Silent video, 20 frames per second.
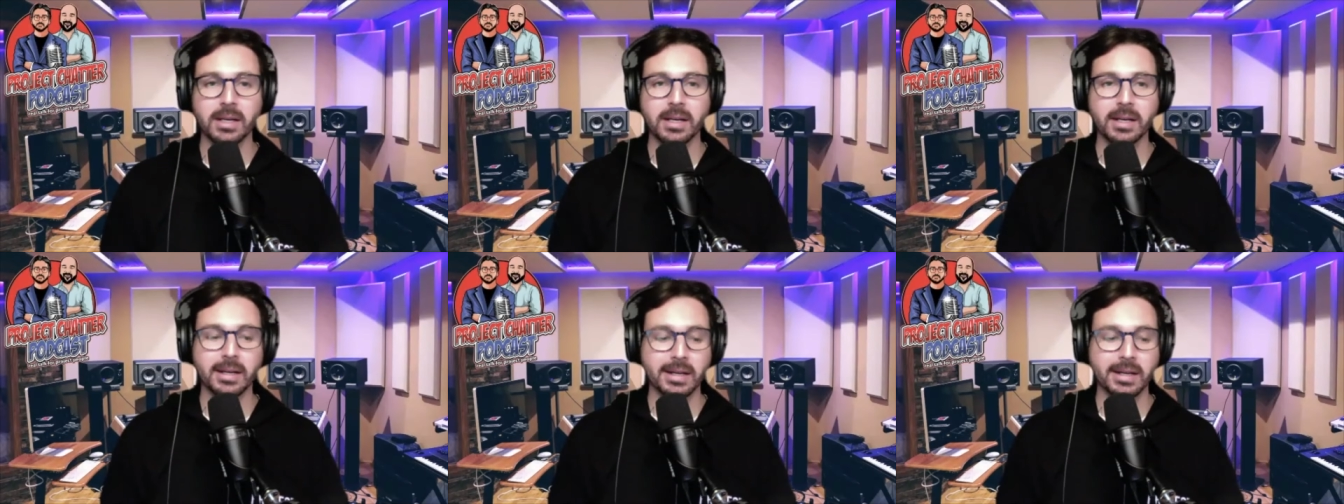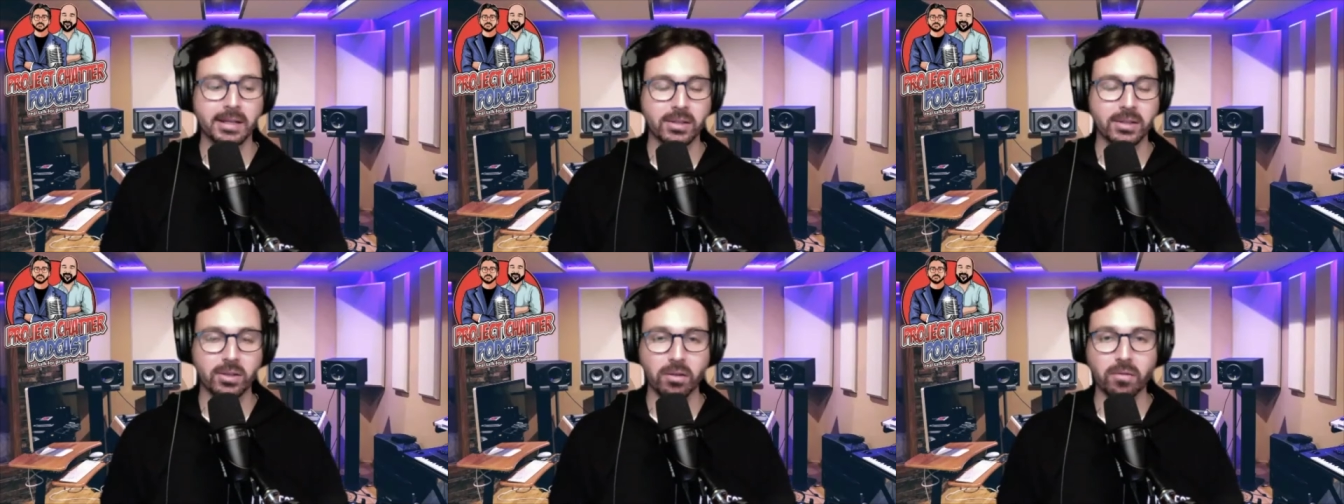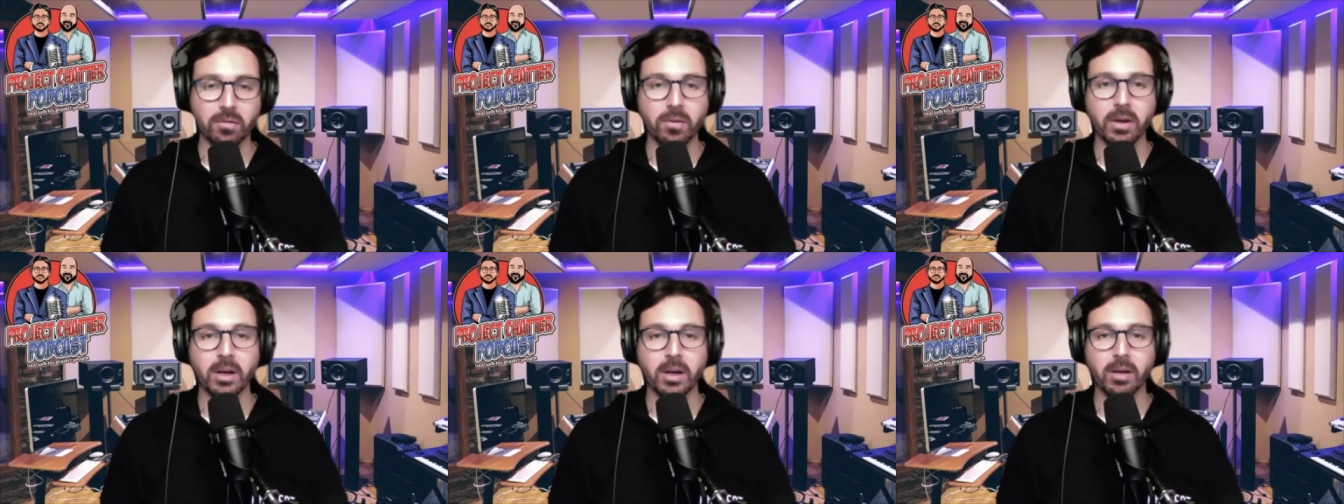
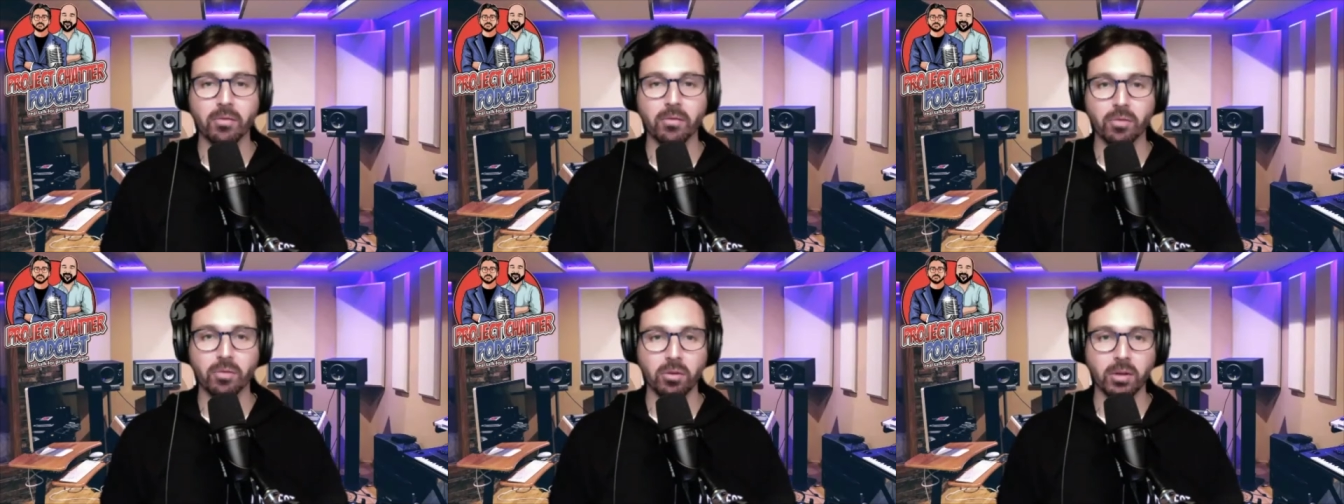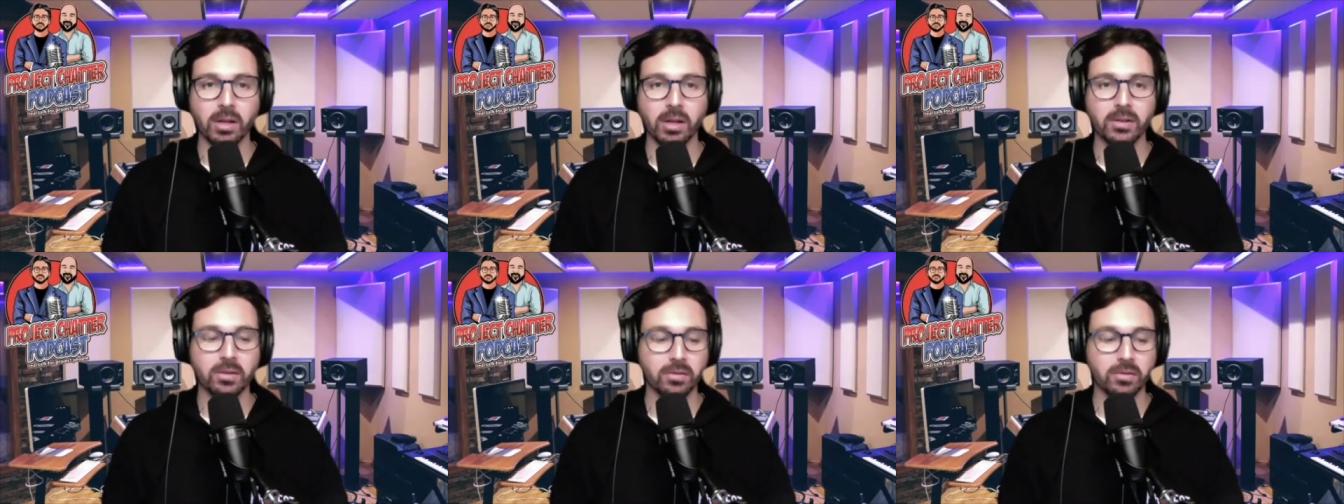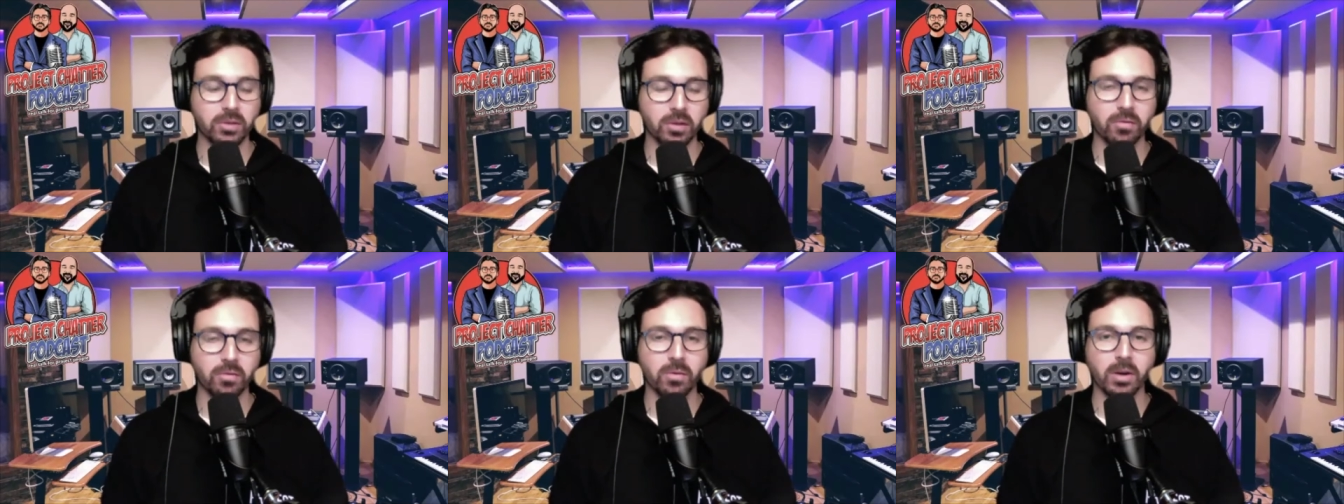software and rollouts of
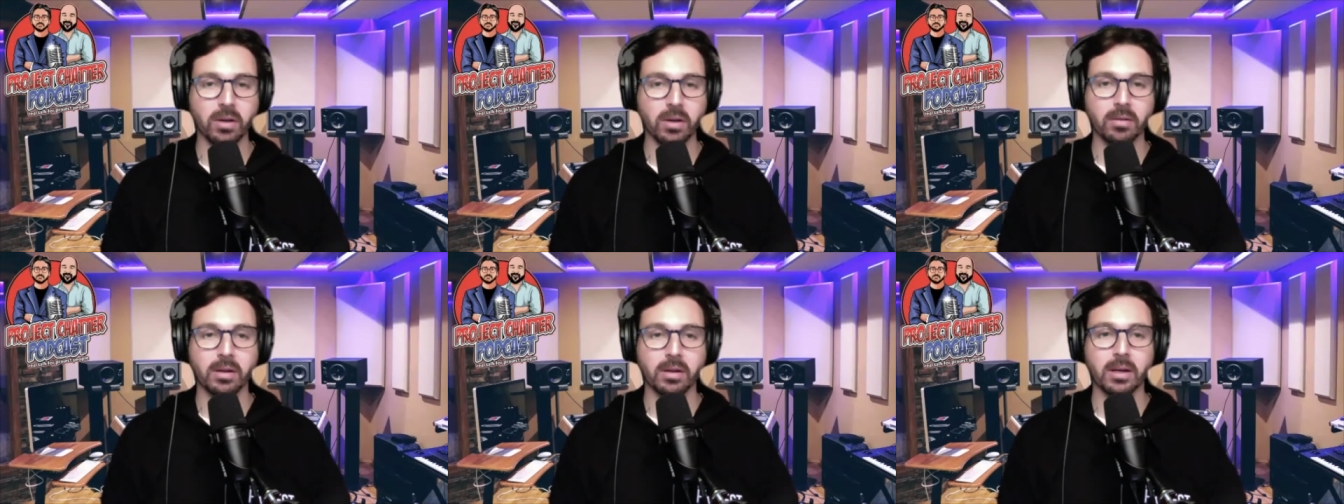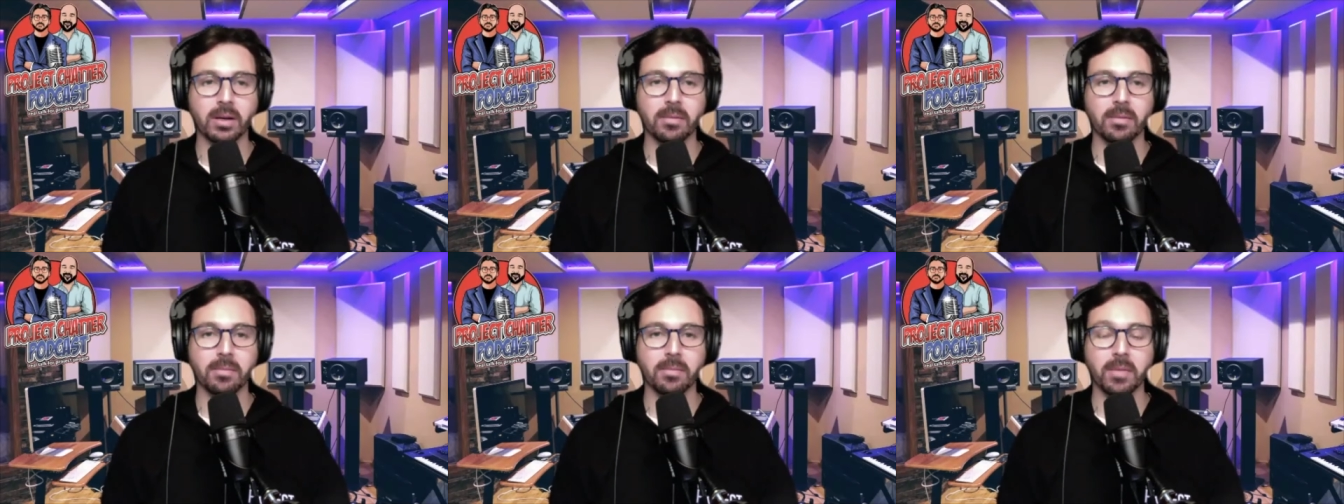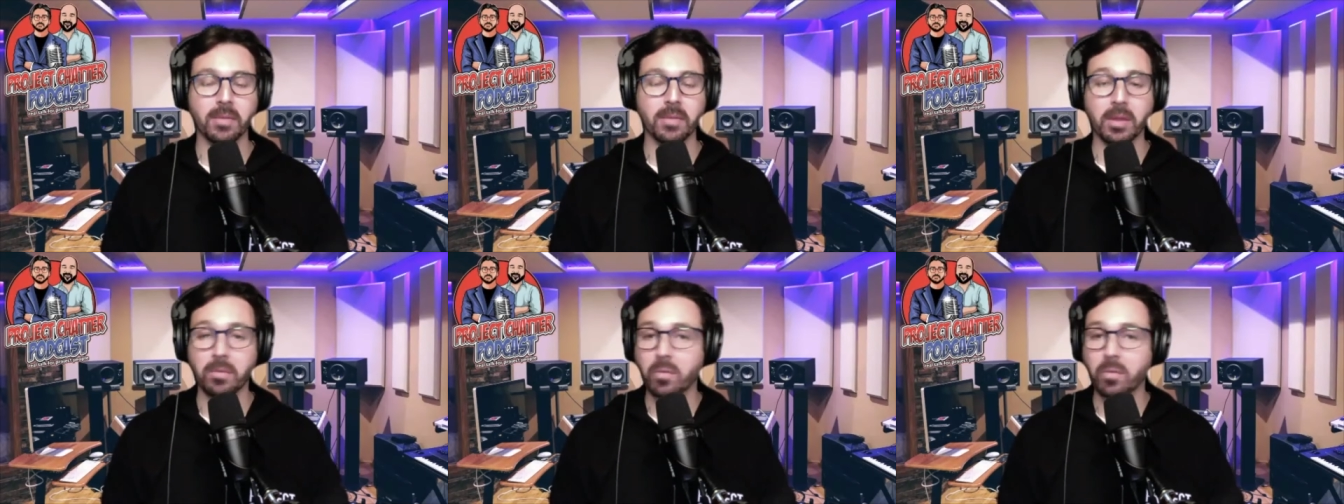software,
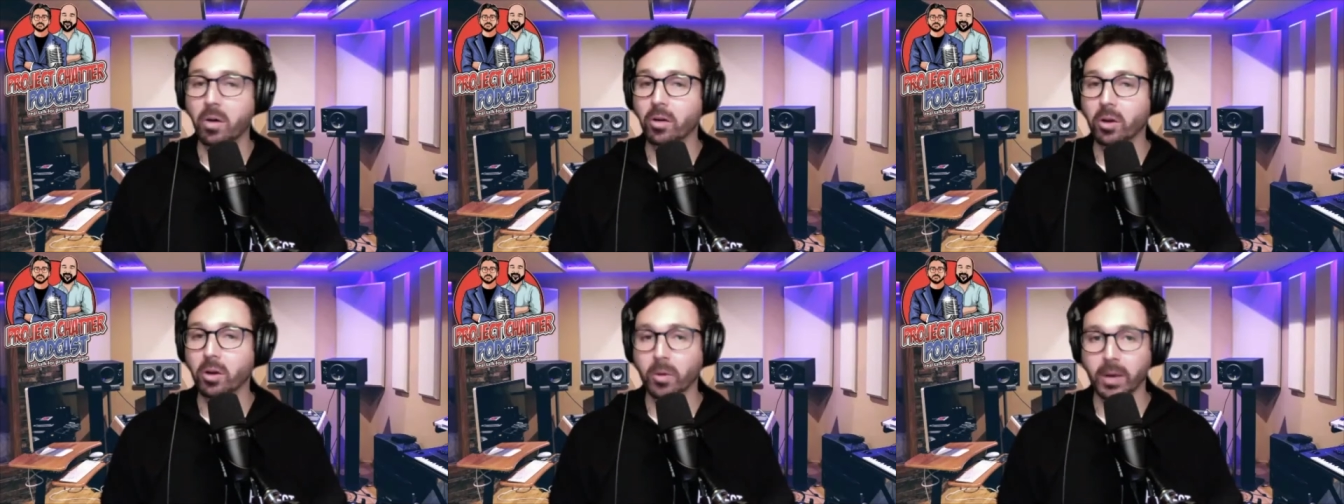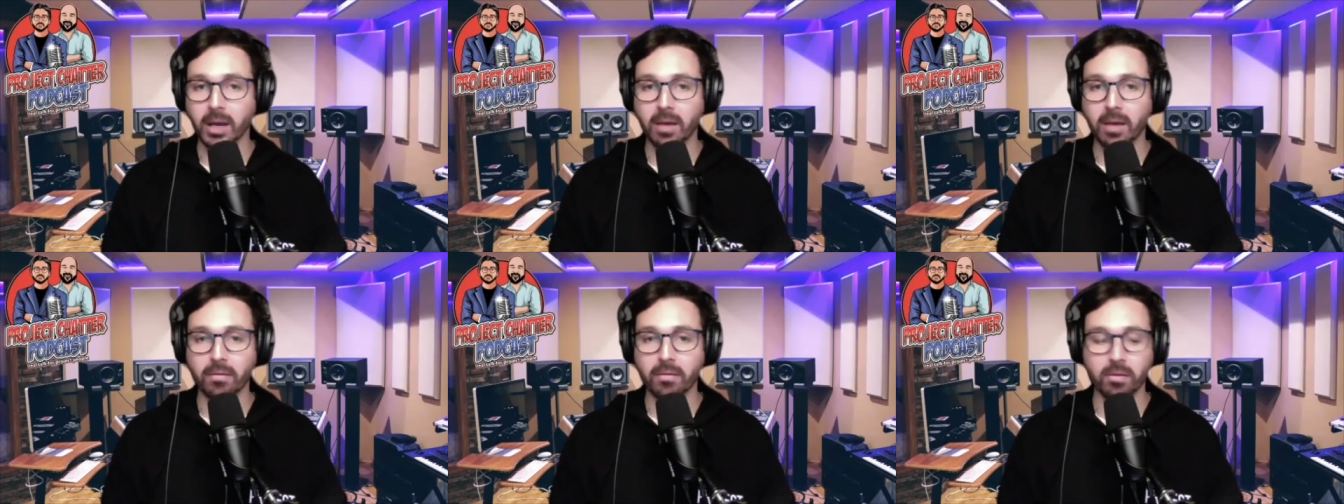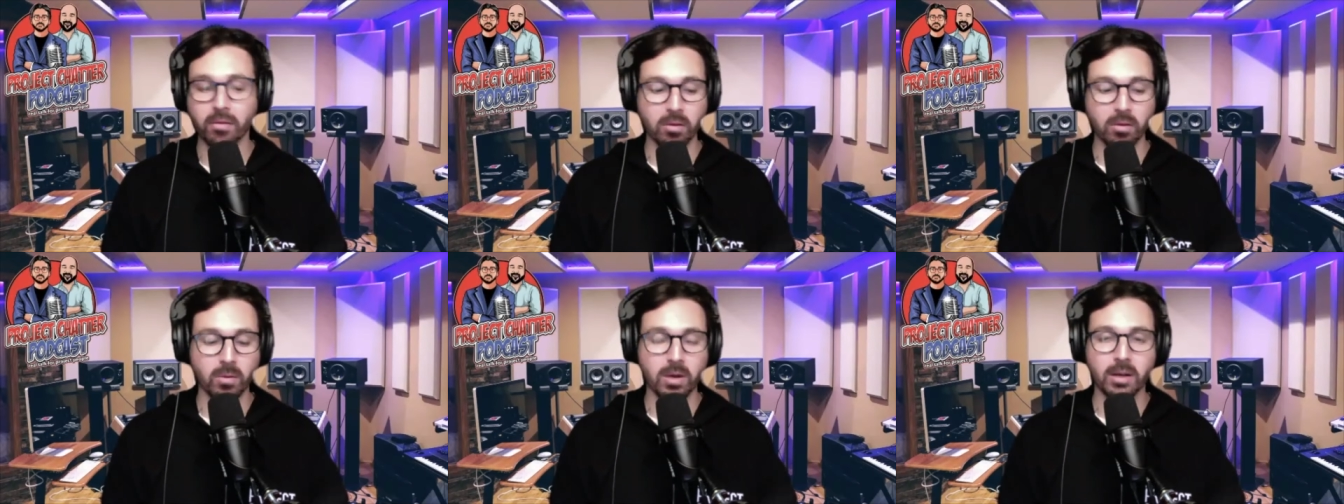they're not going out
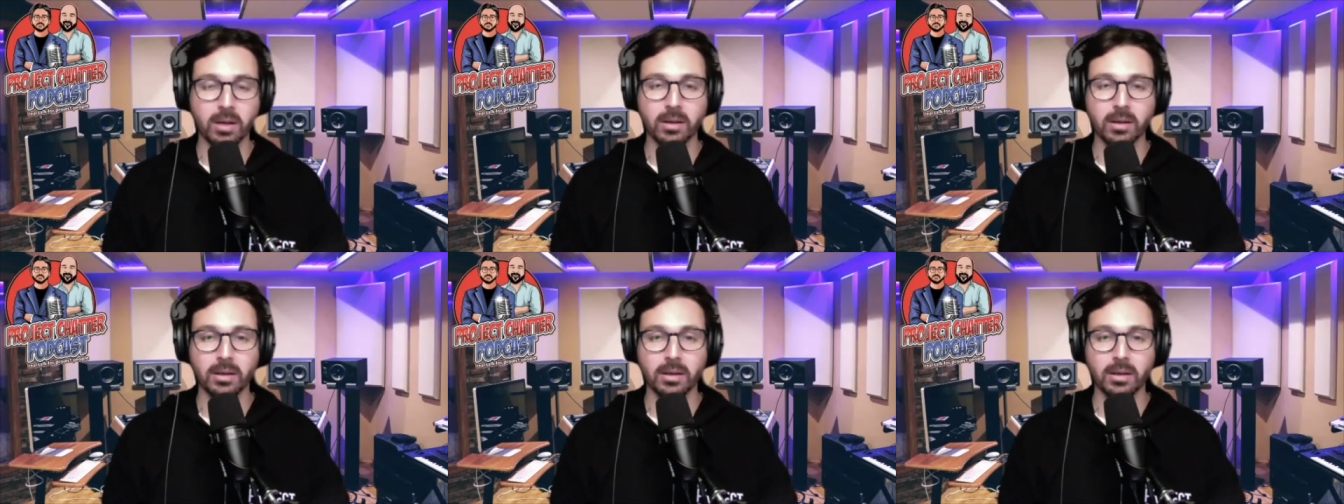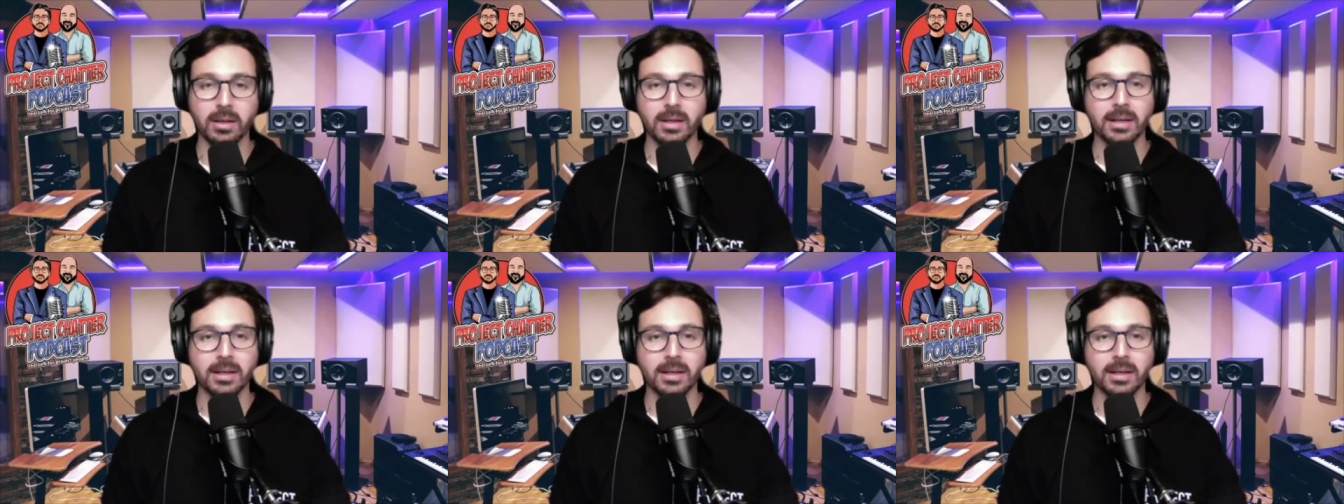very well.